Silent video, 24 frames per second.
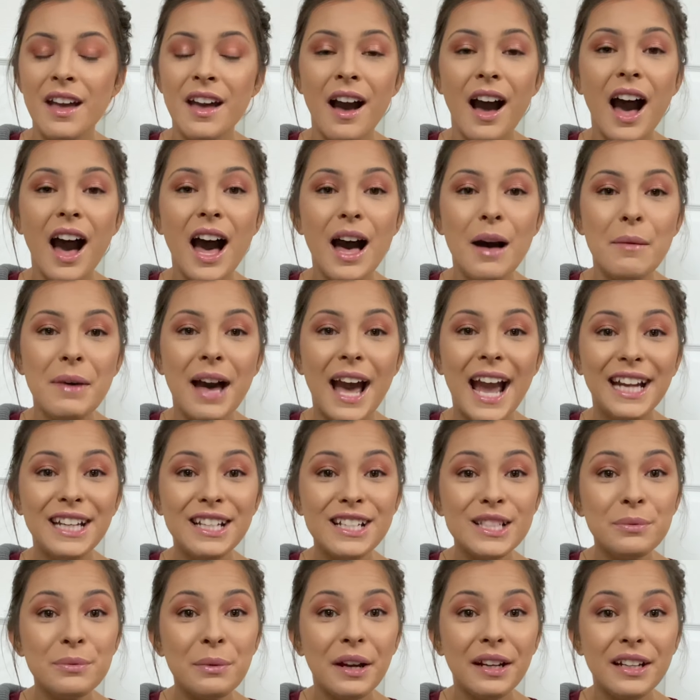Um, I
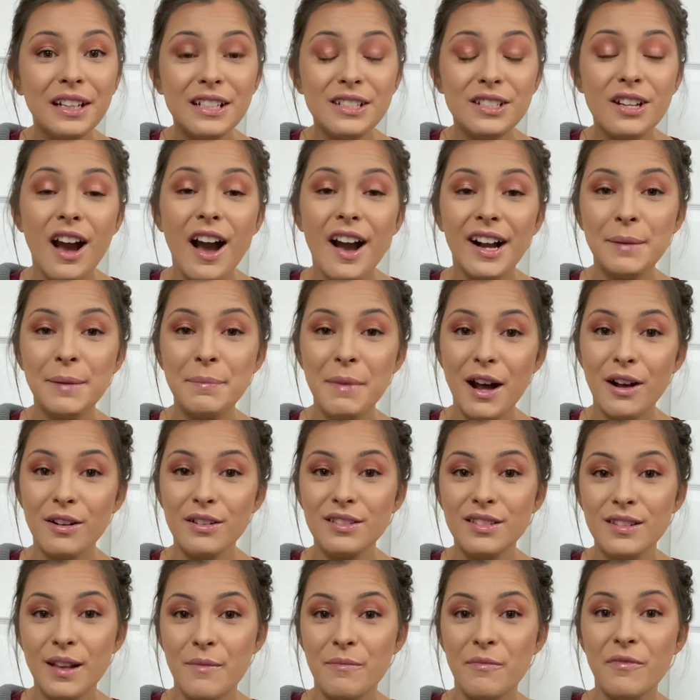just want to talk about
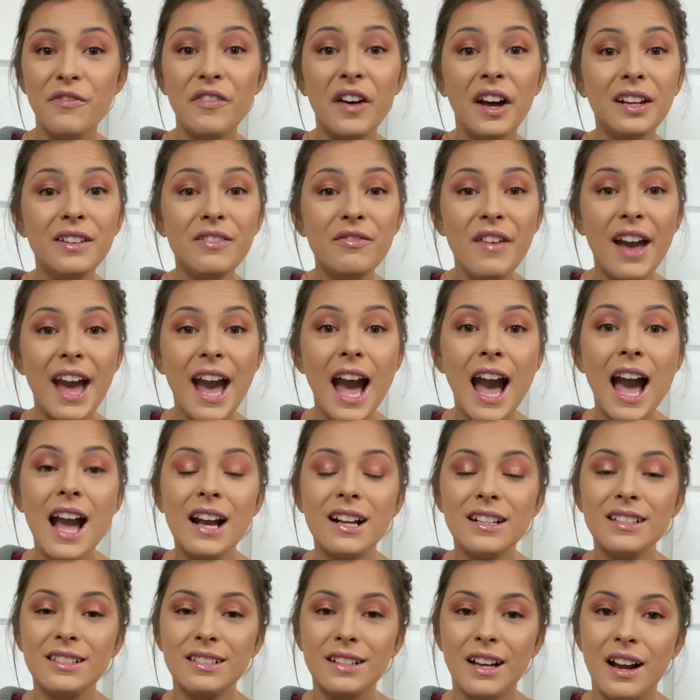some fun
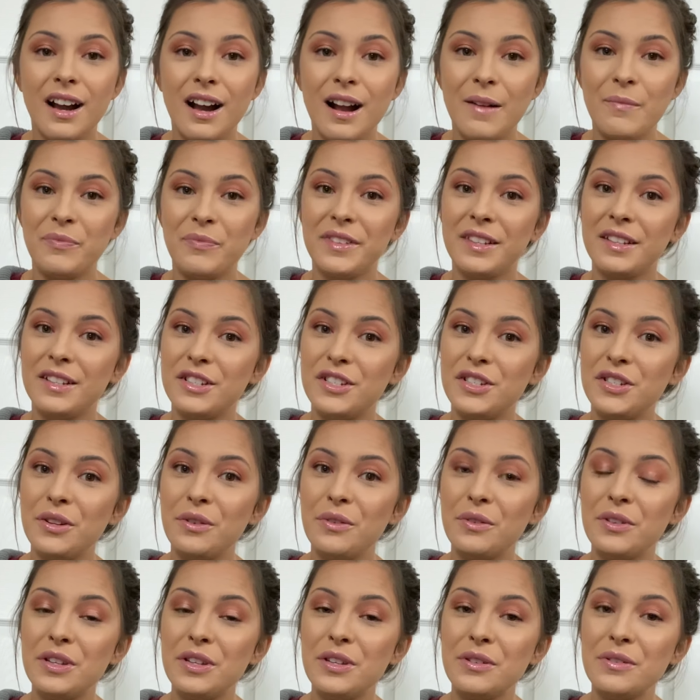facts, um, show
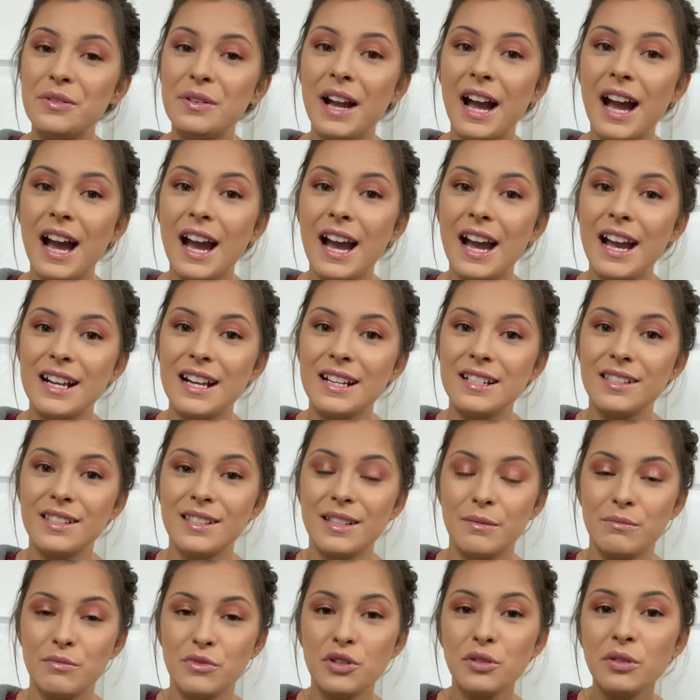you guys
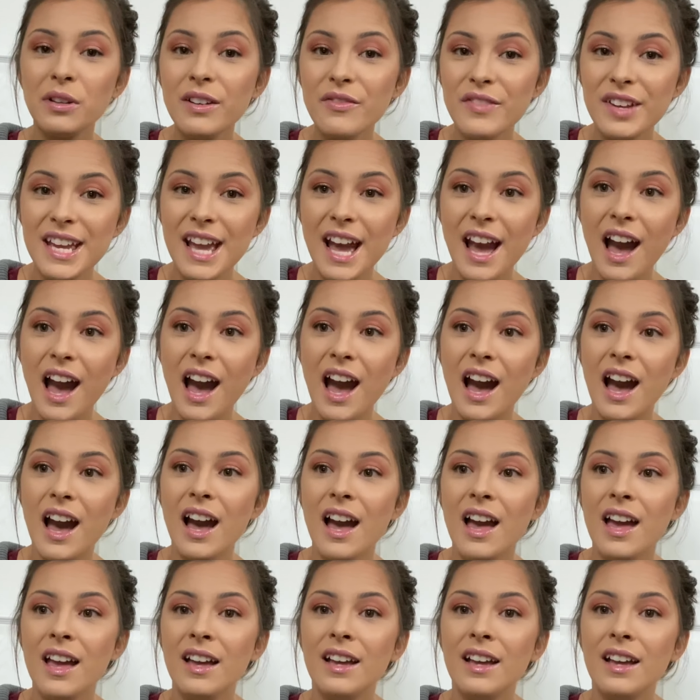some trivia,